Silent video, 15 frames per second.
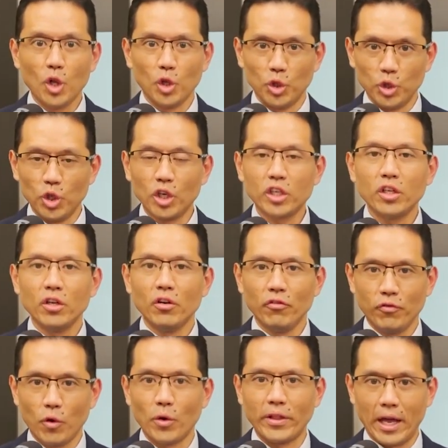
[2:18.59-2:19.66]
look
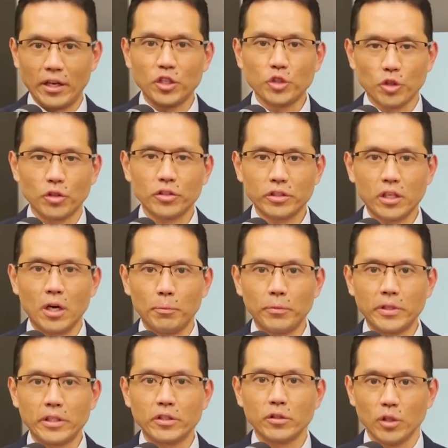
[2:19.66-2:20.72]
for that insurance
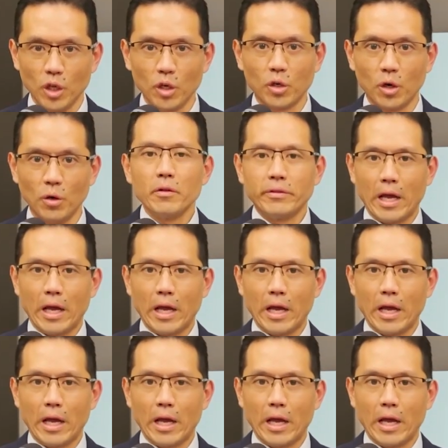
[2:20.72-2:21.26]
company's logo.